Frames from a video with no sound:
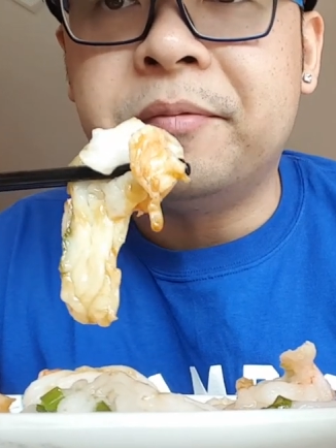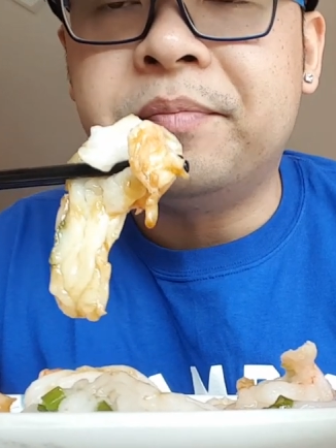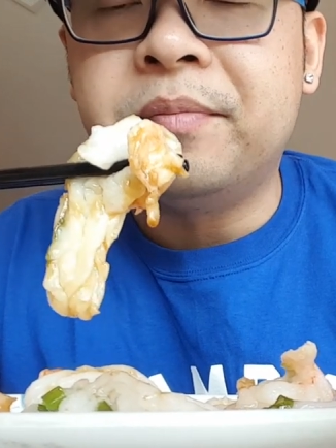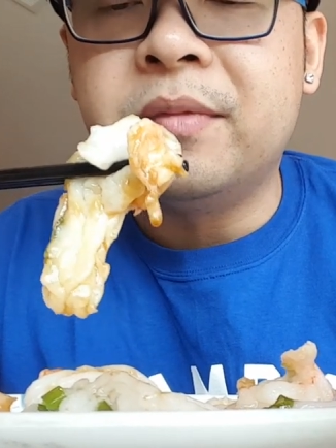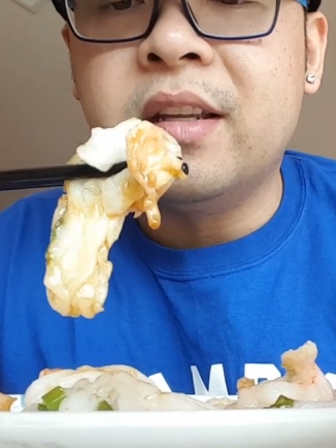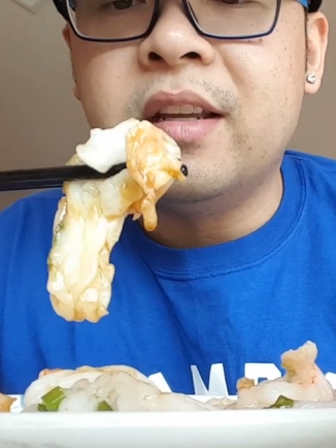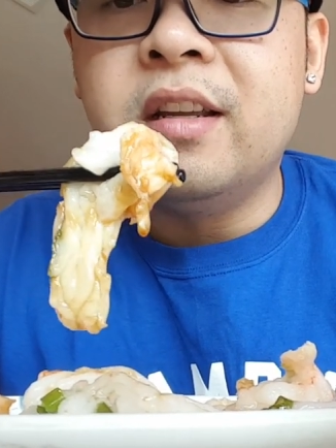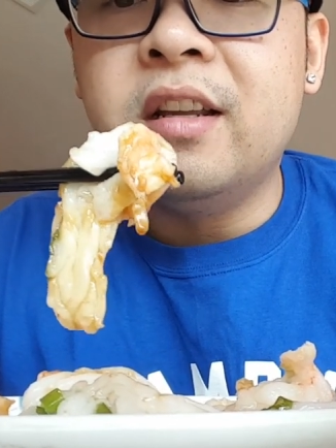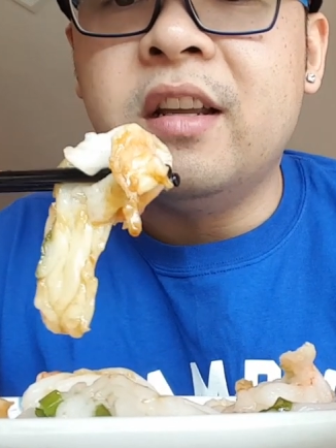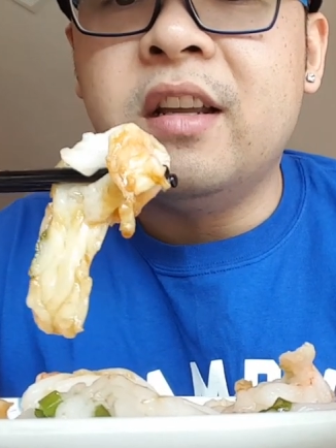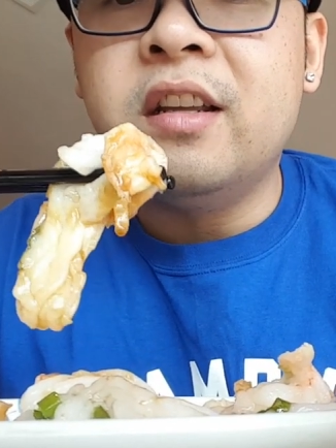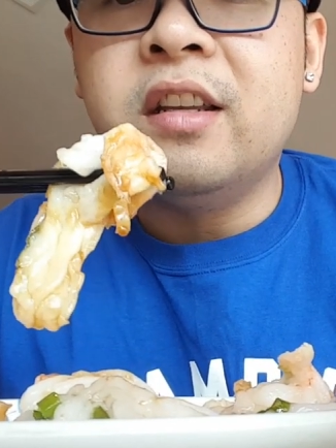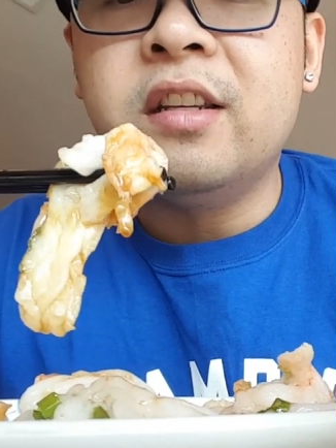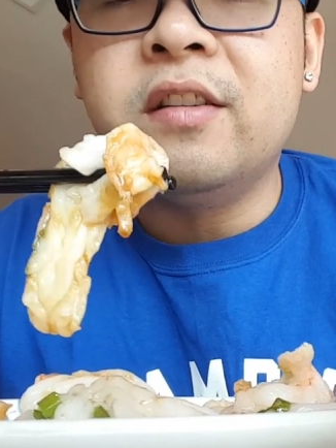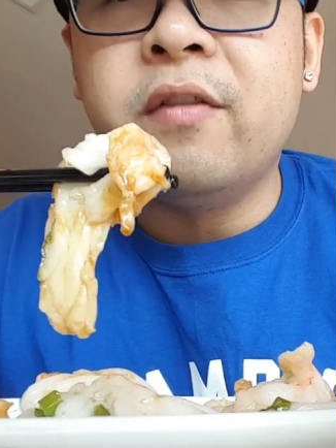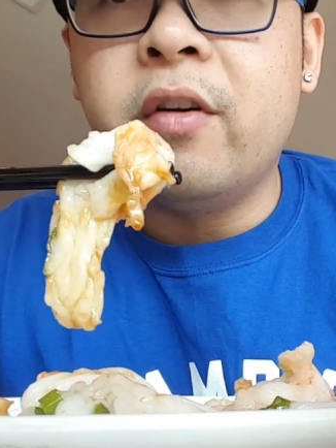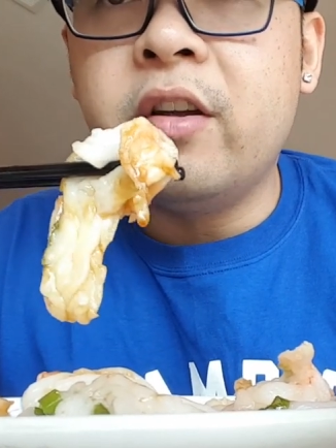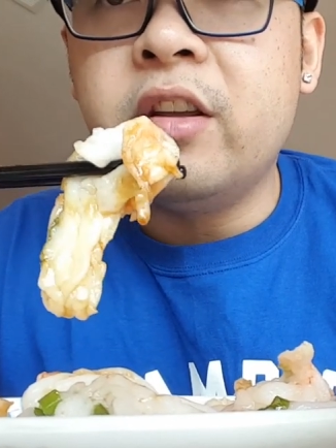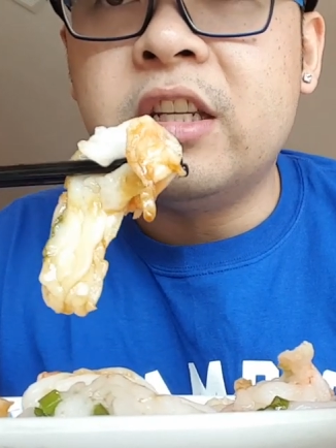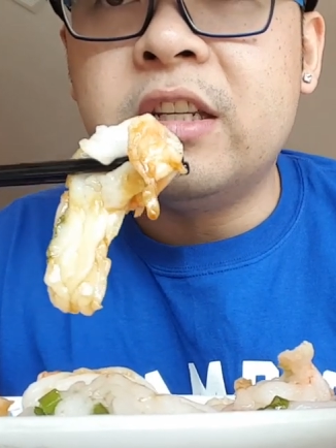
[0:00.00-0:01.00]
It's
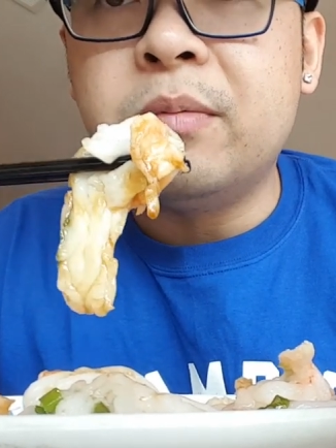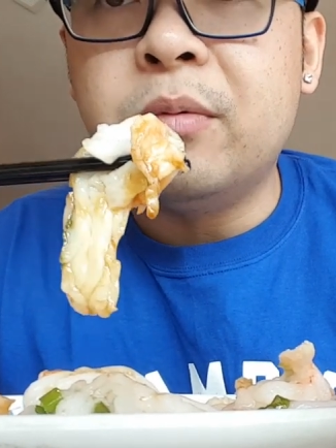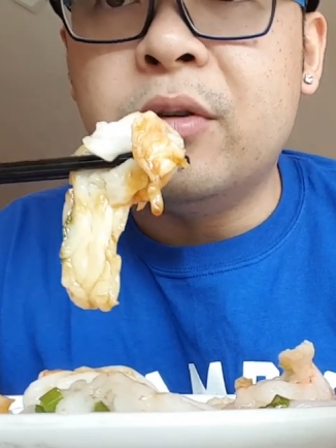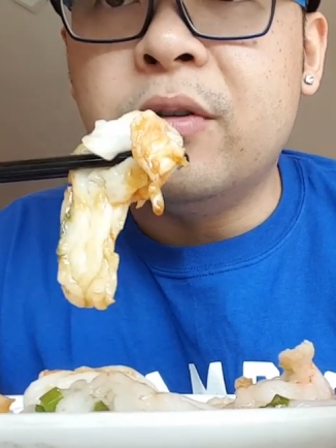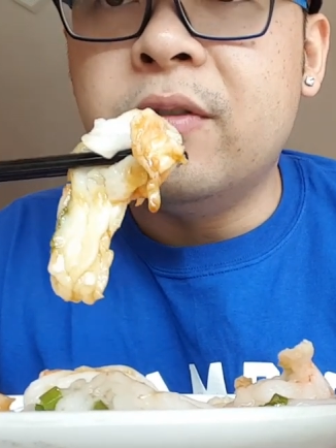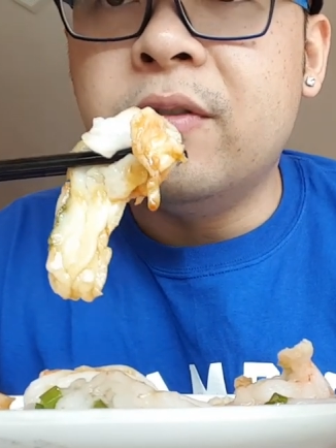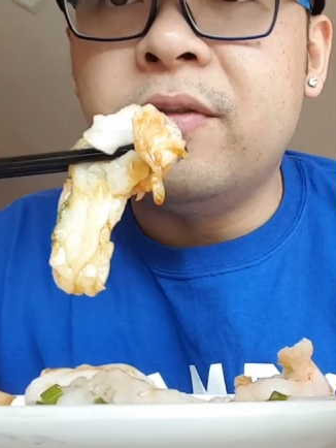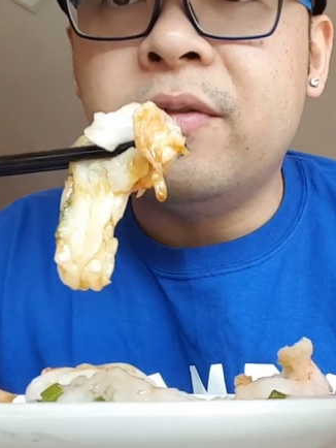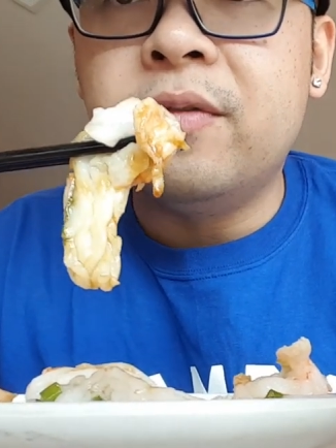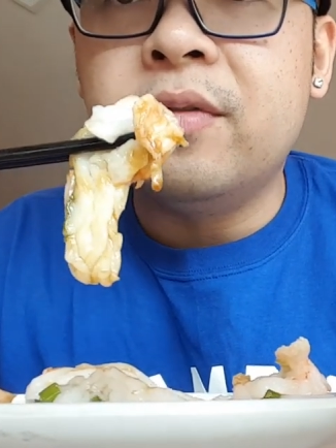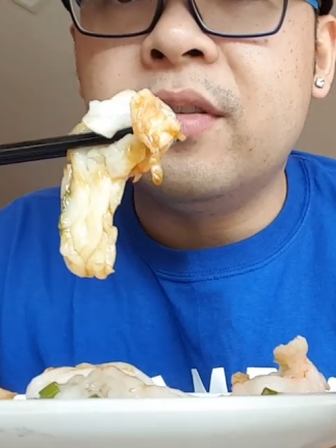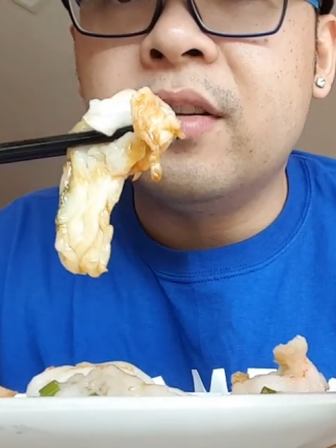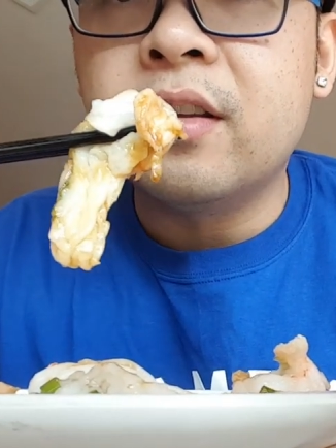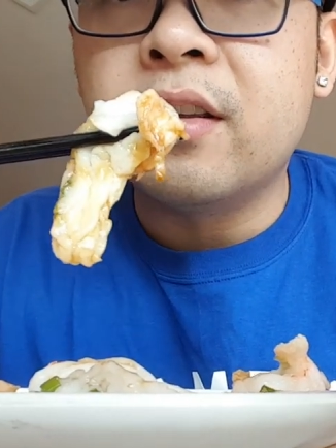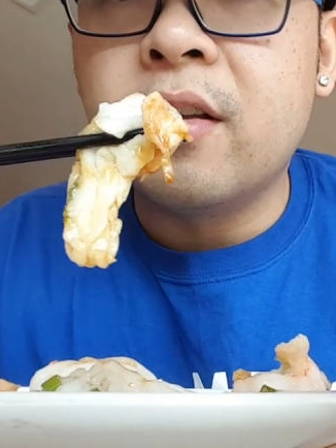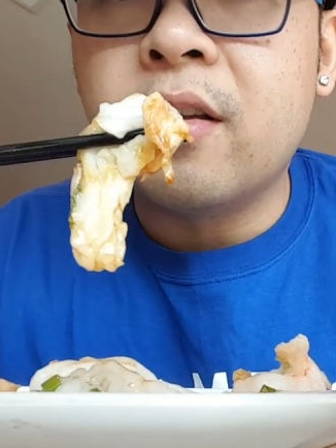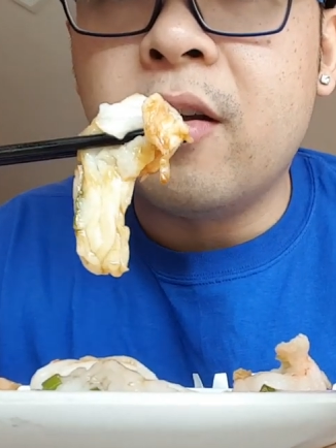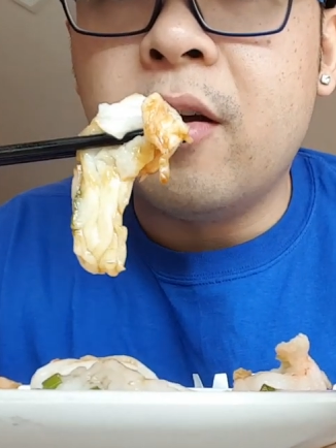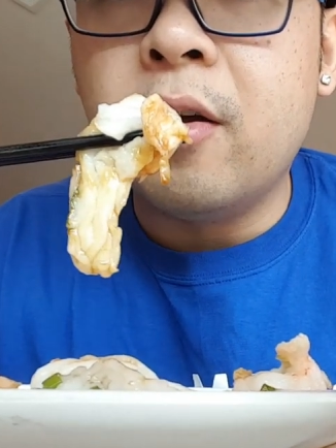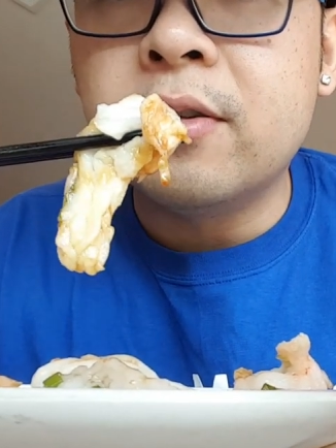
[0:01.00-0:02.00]
very smooth,
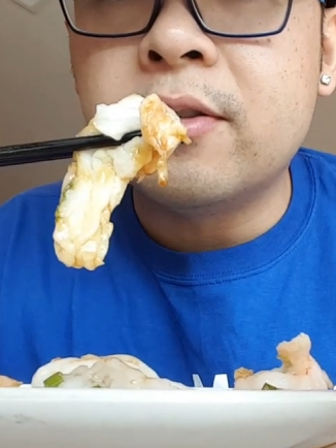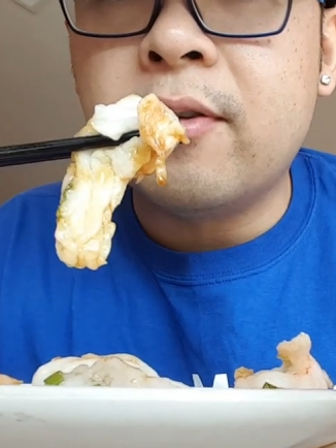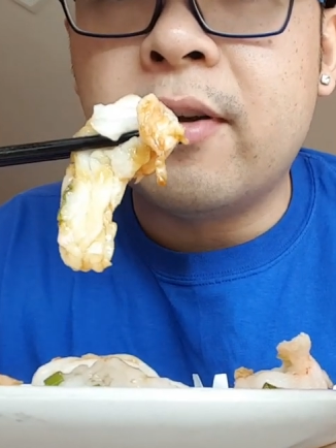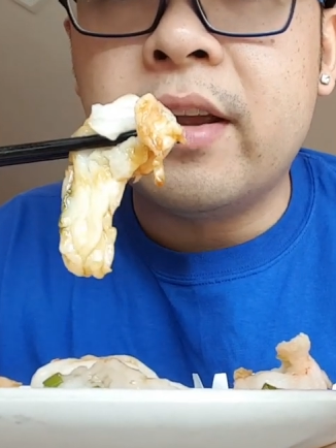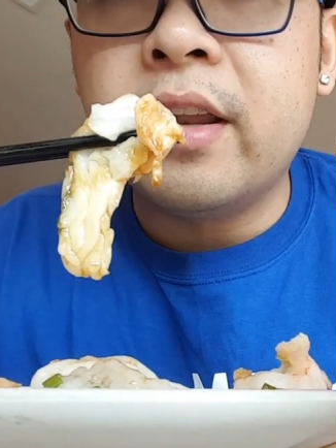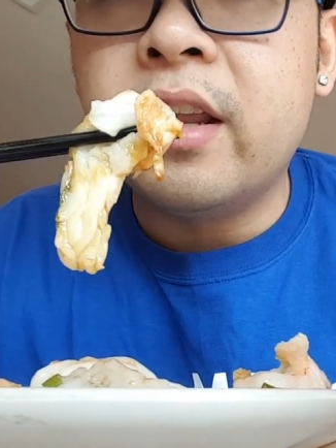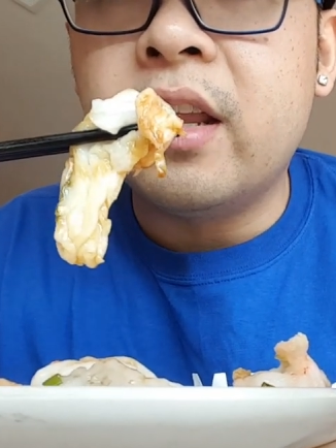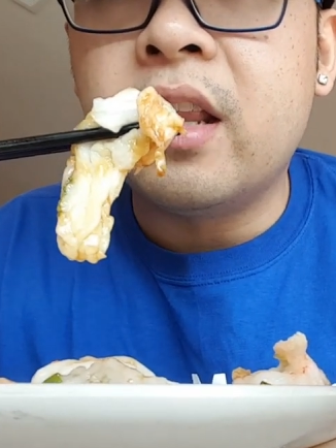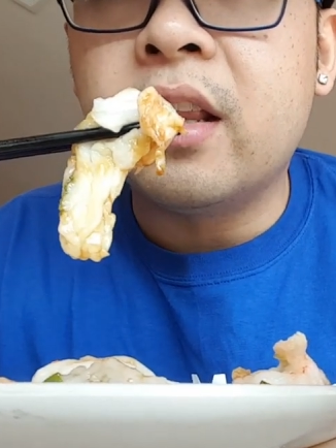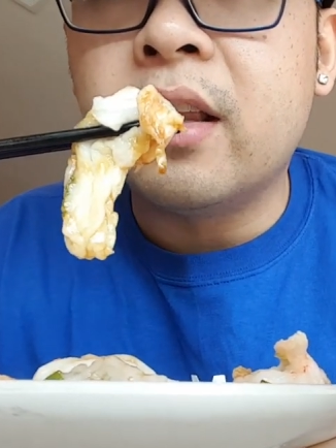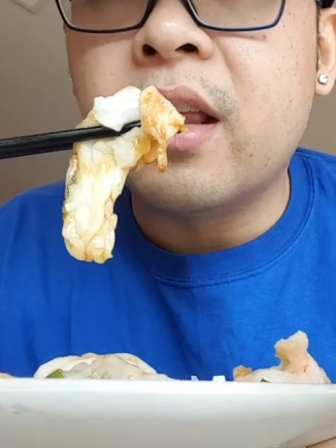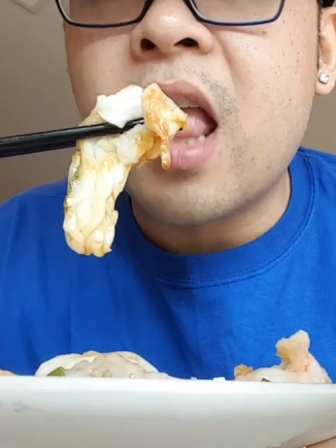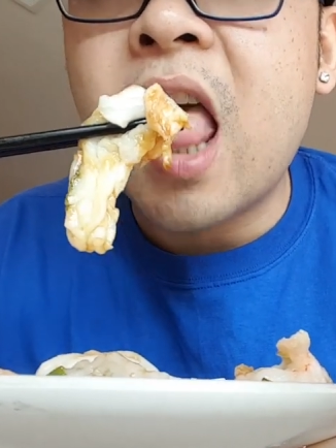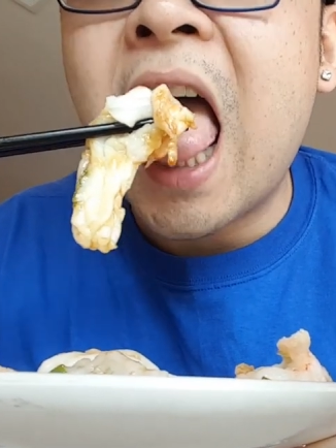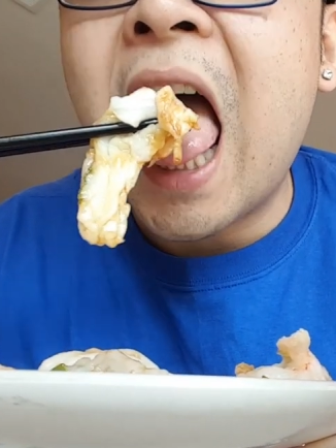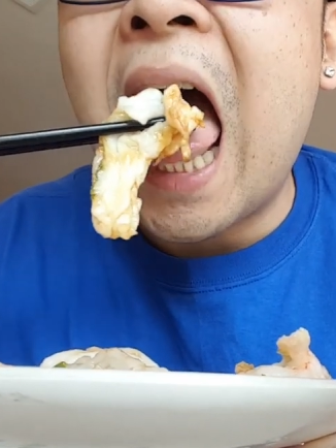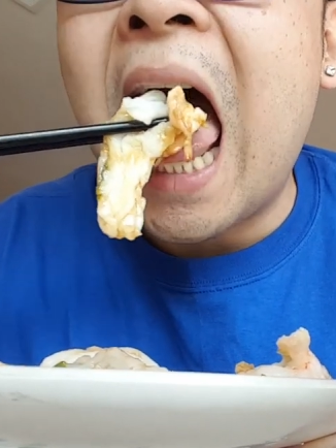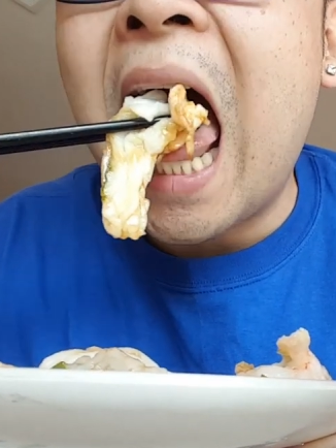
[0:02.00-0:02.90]
goes right in.